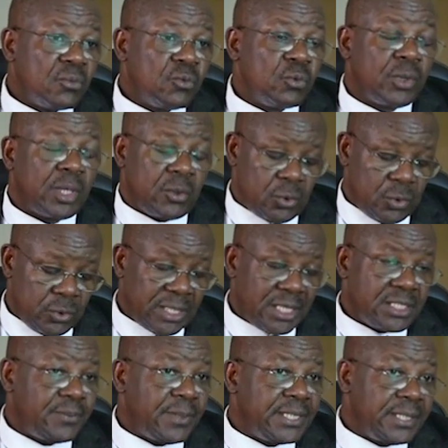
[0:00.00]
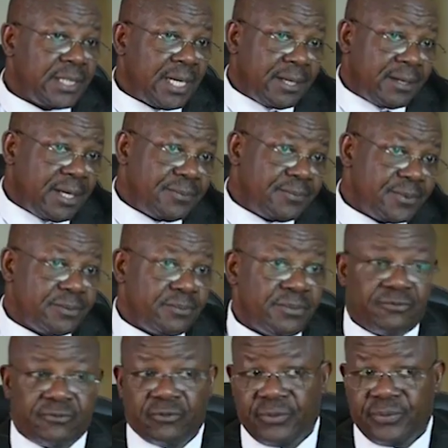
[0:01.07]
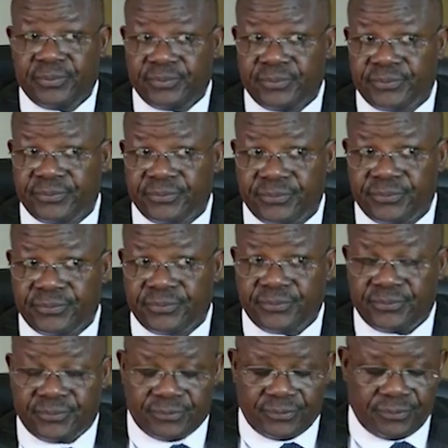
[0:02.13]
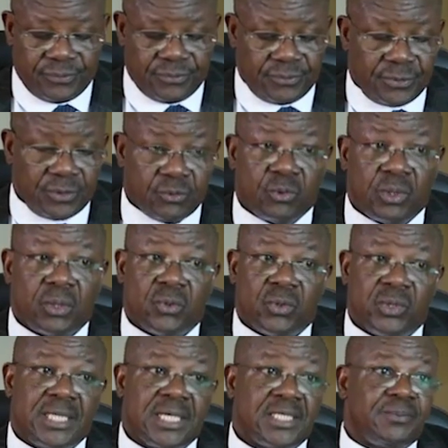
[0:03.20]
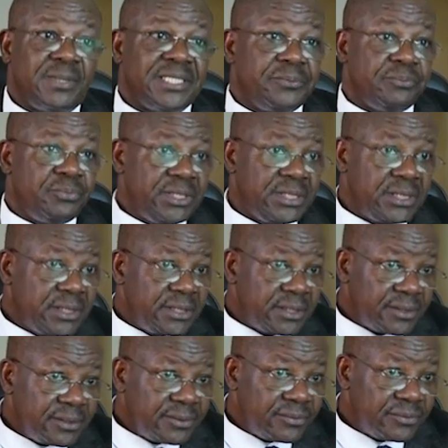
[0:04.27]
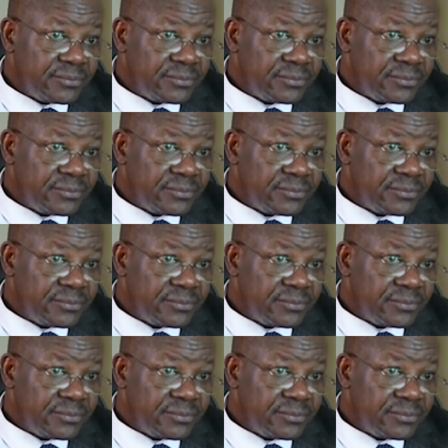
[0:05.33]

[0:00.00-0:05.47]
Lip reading: We were colonized by the Arabs before. We were colonized by the British.